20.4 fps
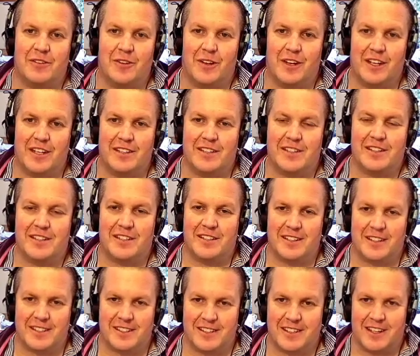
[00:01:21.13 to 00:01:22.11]
for his
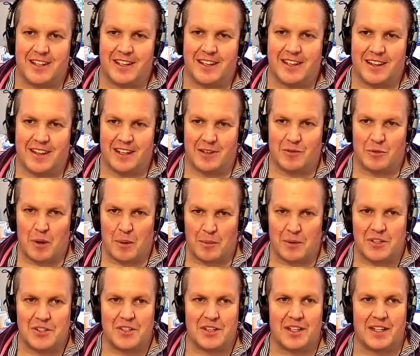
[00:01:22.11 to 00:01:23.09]
decision that
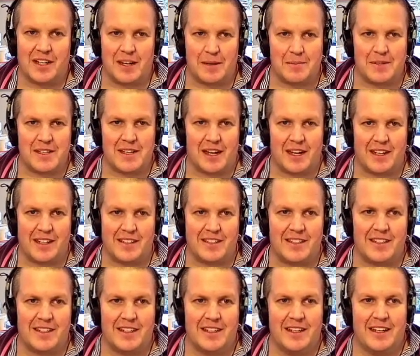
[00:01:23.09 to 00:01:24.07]
women should keep silent.